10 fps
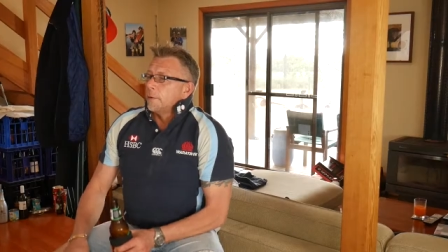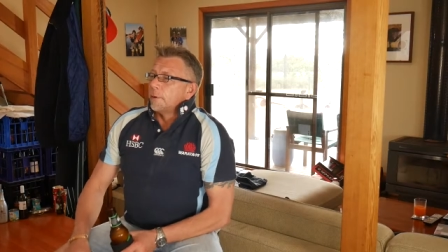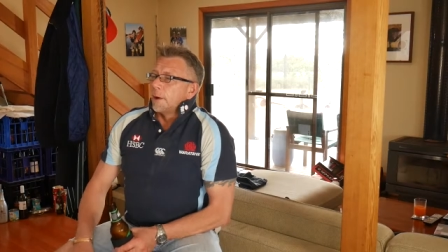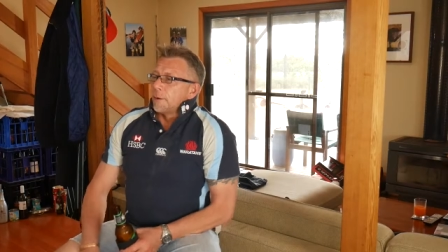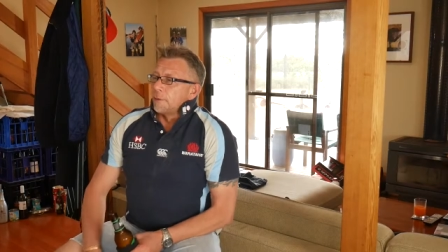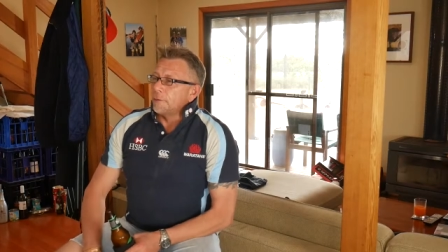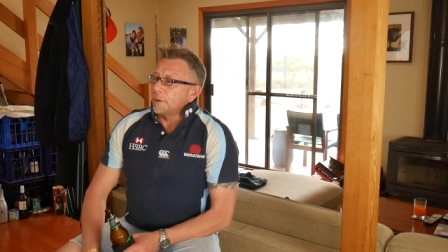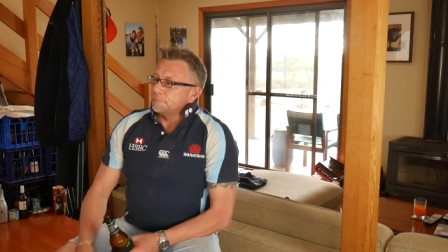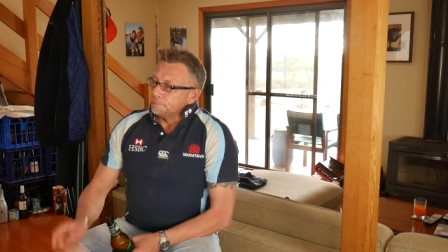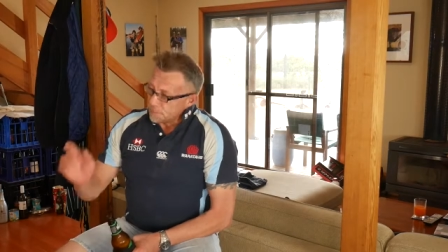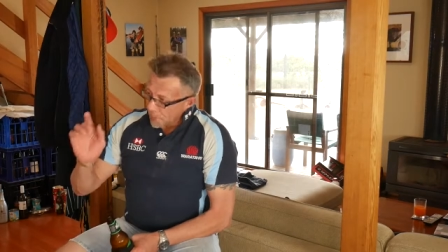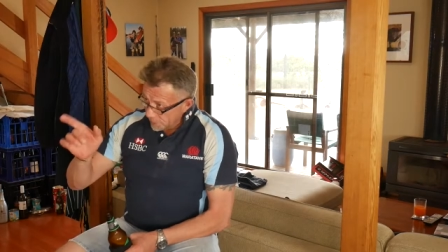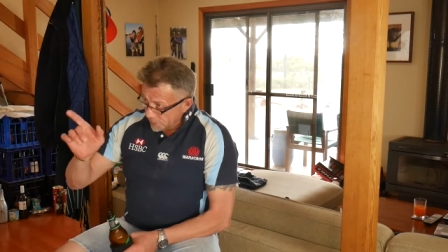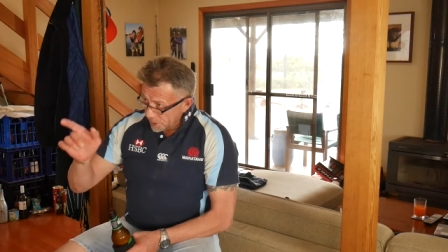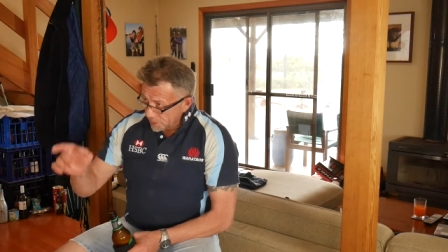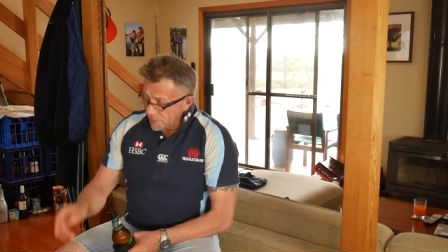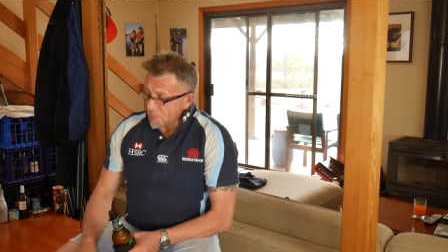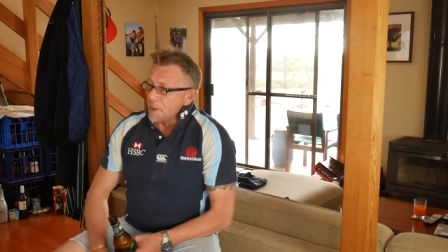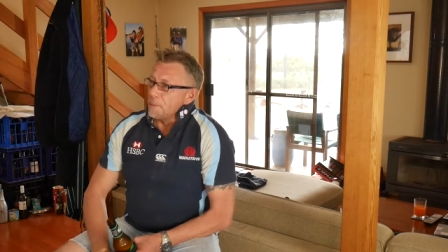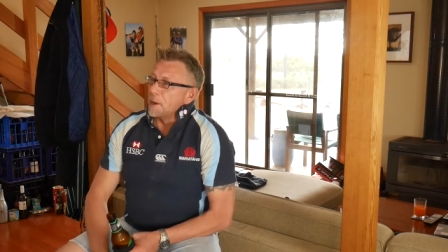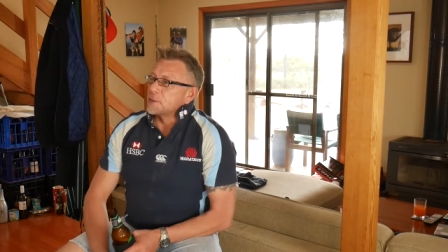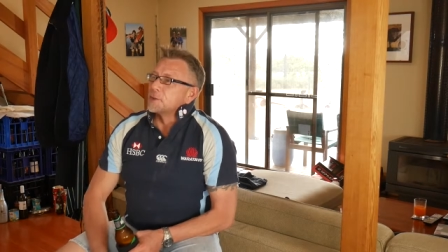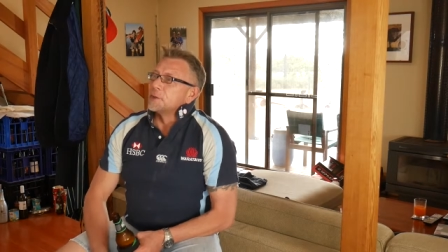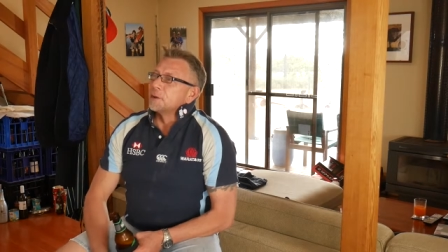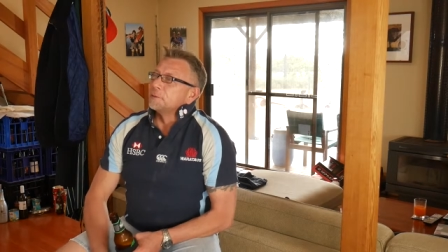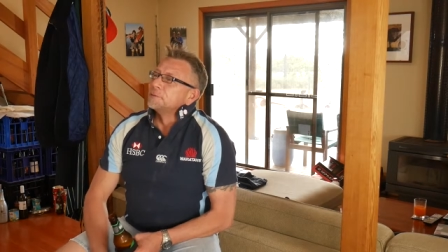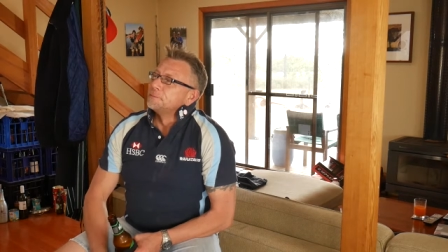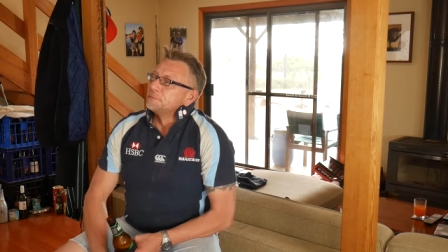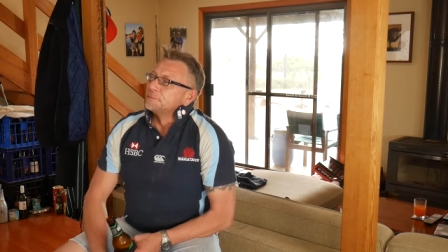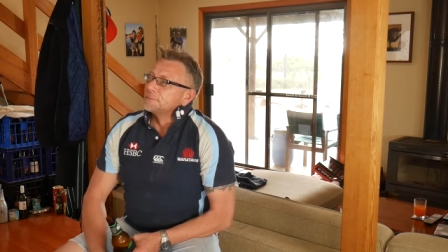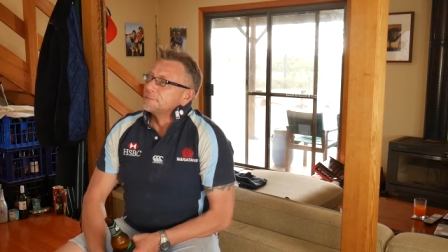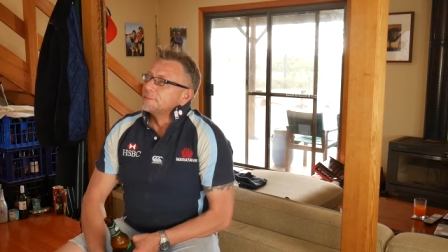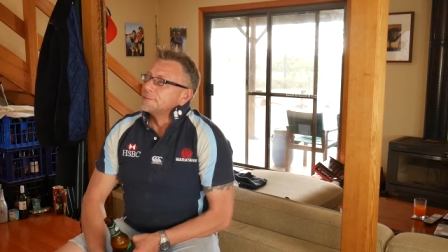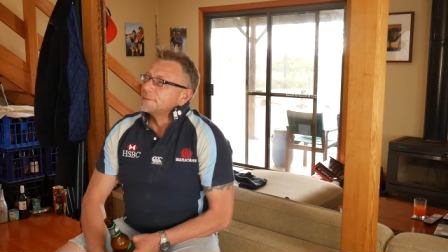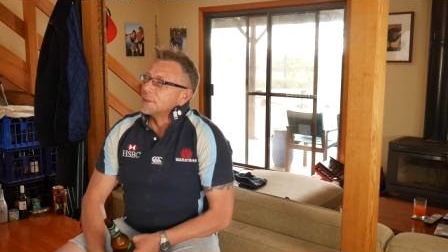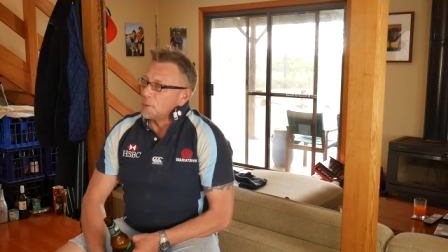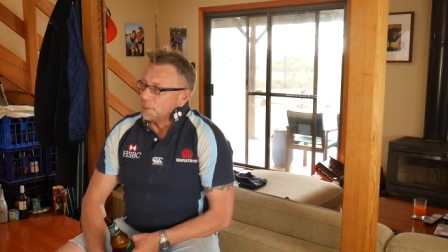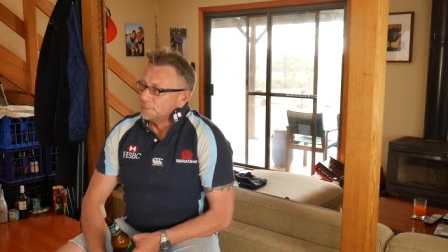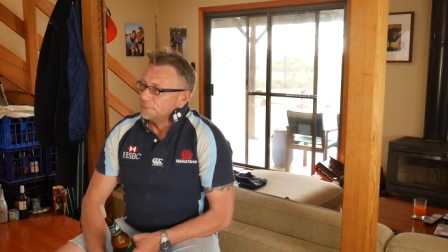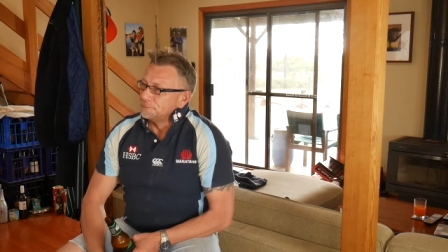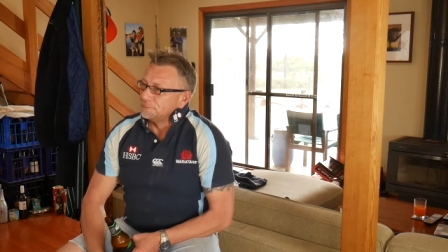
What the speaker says: Righto, Groover, tell them about MasterChef. Go on.